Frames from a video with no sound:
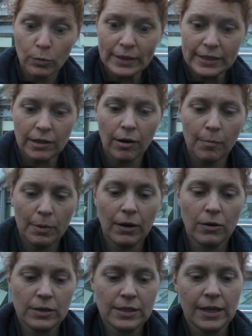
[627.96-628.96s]
we start
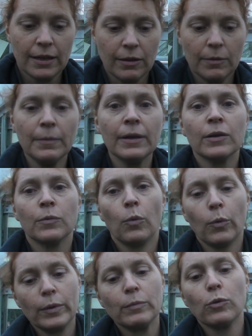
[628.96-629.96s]
planting them,
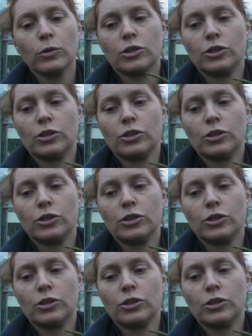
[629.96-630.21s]
what we want